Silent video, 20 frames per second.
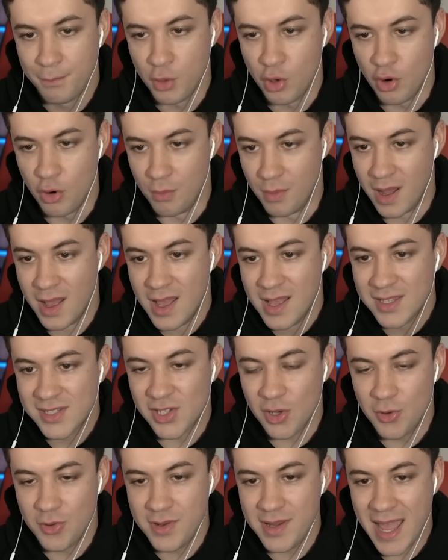Boom.
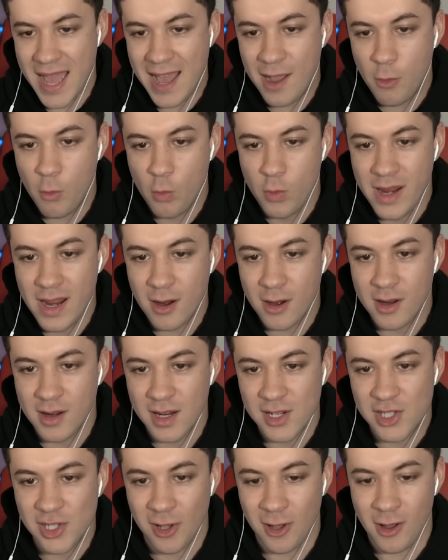So now we are
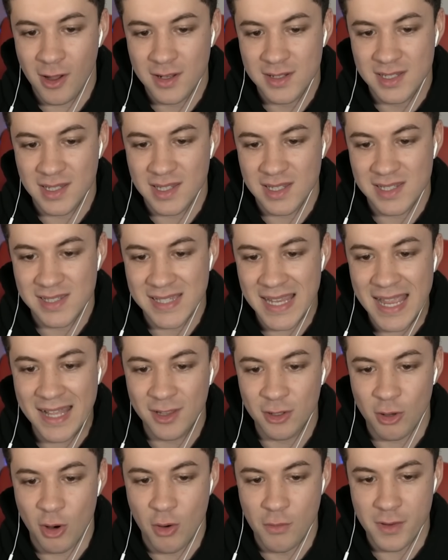going to talk to the
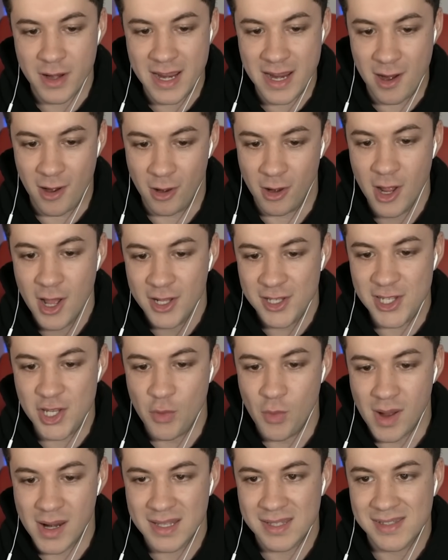sailor over here. Do
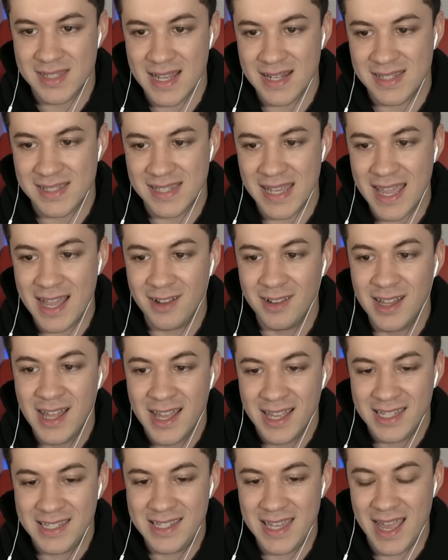you want to set sail?
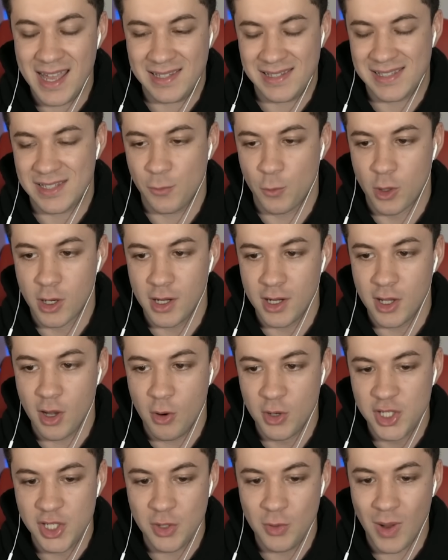Yes, we're going to
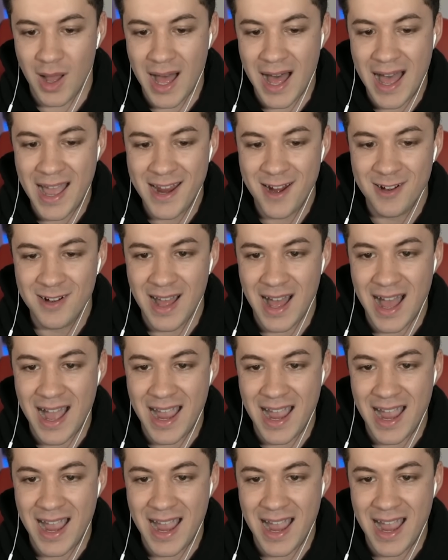go to Iron